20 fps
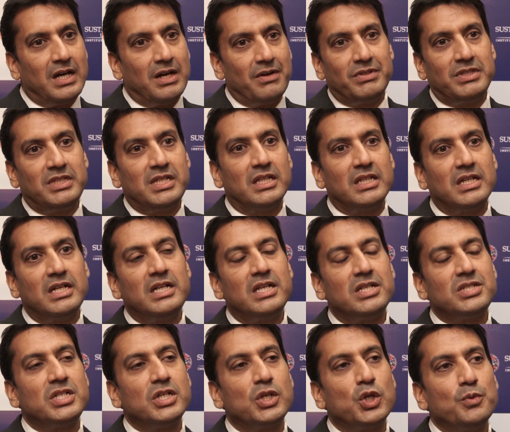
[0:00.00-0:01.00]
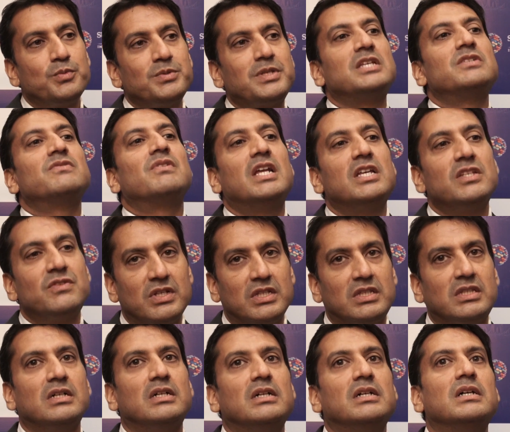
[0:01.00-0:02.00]
with the other industry groups, as well as
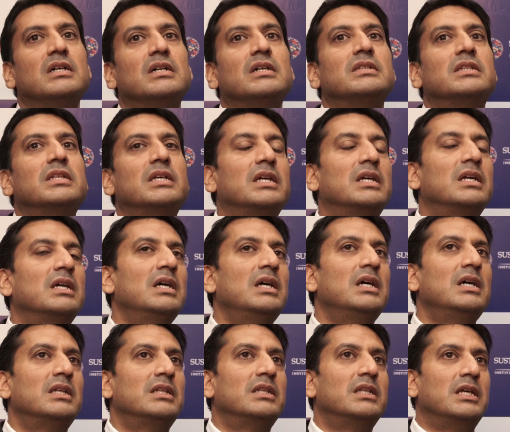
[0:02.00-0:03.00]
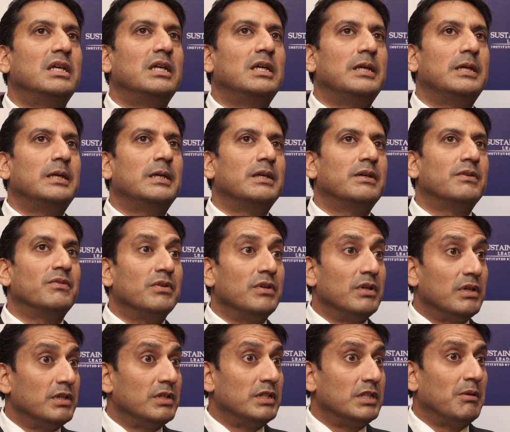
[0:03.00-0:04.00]
with the
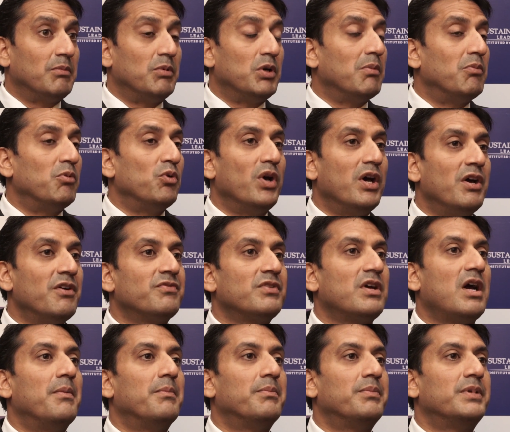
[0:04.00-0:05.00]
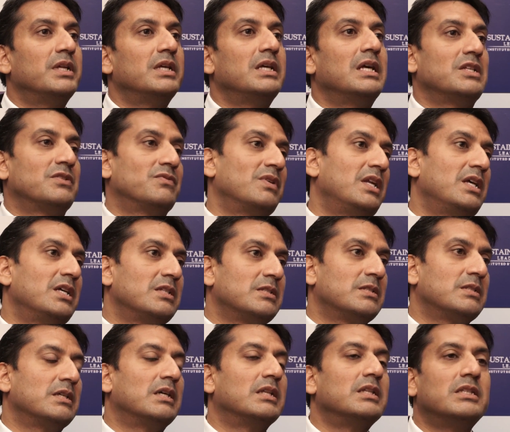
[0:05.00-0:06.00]
WWF company, as well
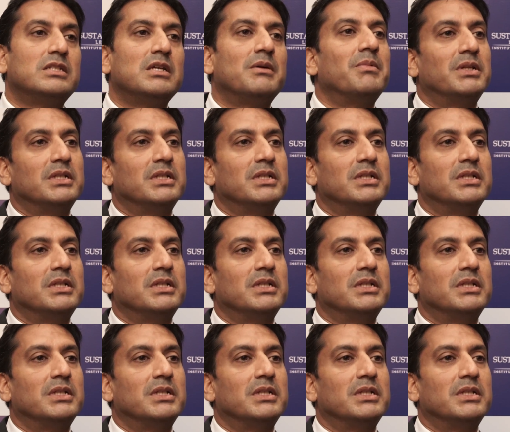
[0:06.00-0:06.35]
as some